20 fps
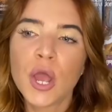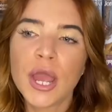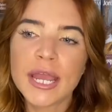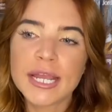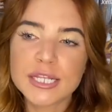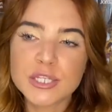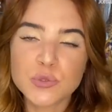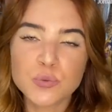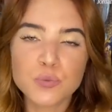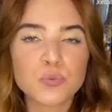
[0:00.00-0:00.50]

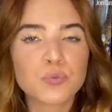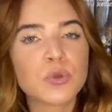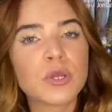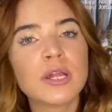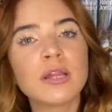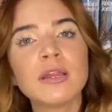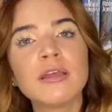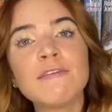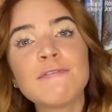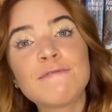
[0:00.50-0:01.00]
it's
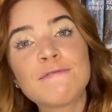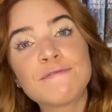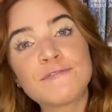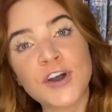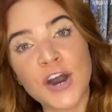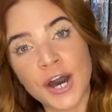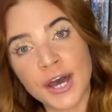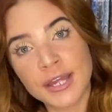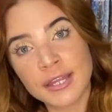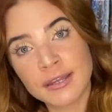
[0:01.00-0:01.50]
really
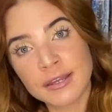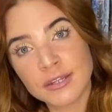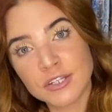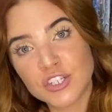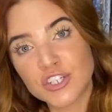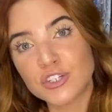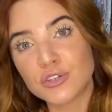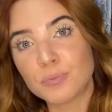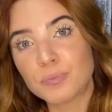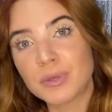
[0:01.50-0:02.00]
fun
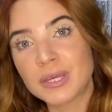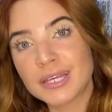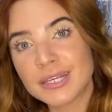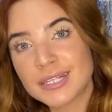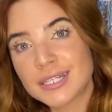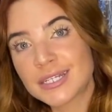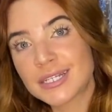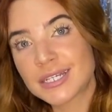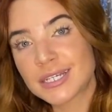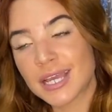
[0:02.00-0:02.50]
to
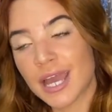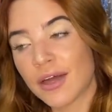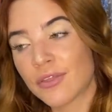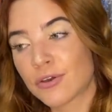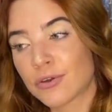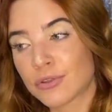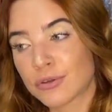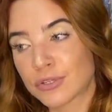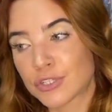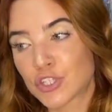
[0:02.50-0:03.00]
piece
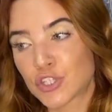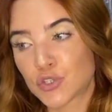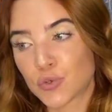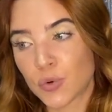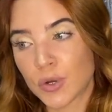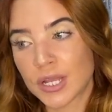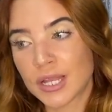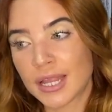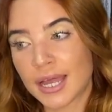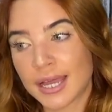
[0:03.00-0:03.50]
together their
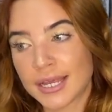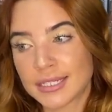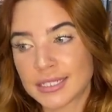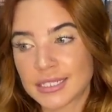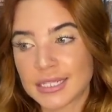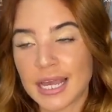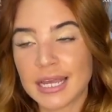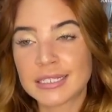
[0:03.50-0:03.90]
storylines